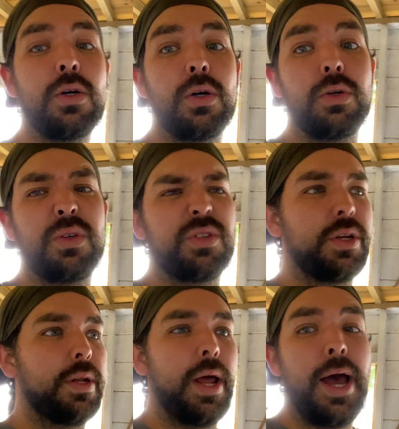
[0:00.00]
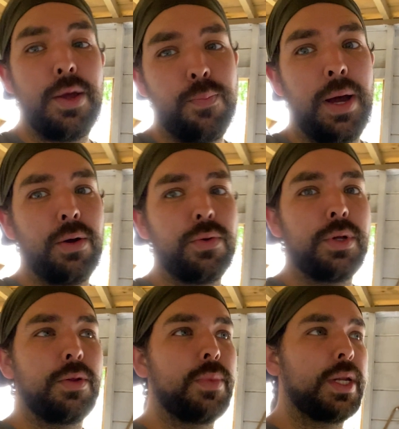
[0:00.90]
or using iron powder
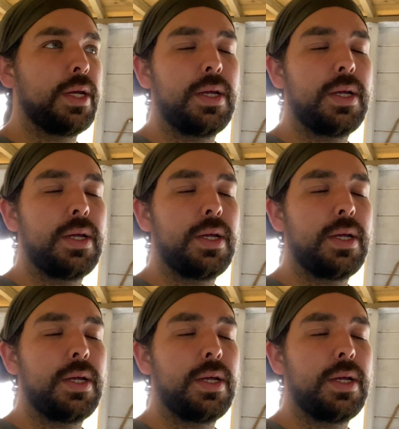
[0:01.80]
at the minute.